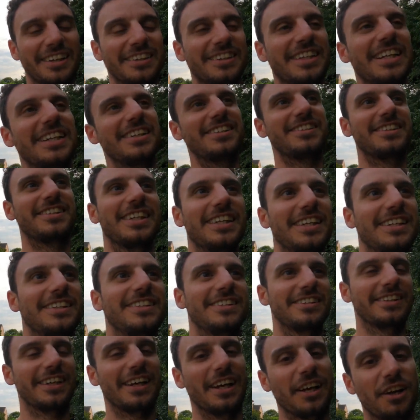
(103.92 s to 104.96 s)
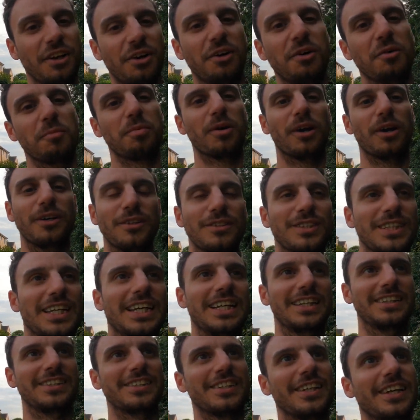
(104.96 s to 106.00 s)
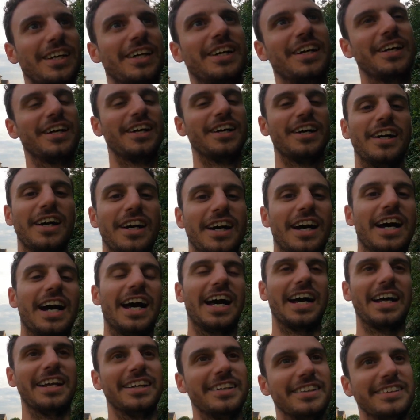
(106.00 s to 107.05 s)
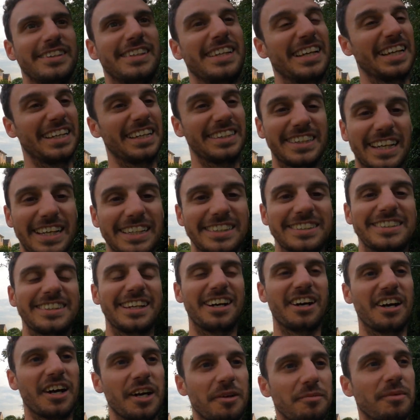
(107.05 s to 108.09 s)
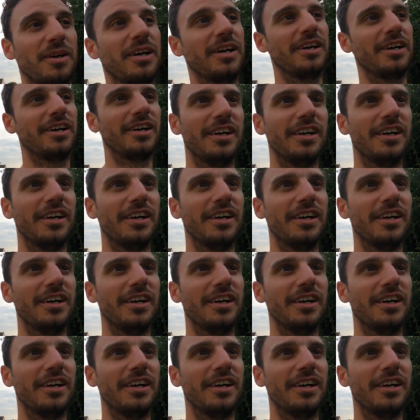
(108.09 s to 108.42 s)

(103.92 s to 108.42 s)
this is a long process and it takes time.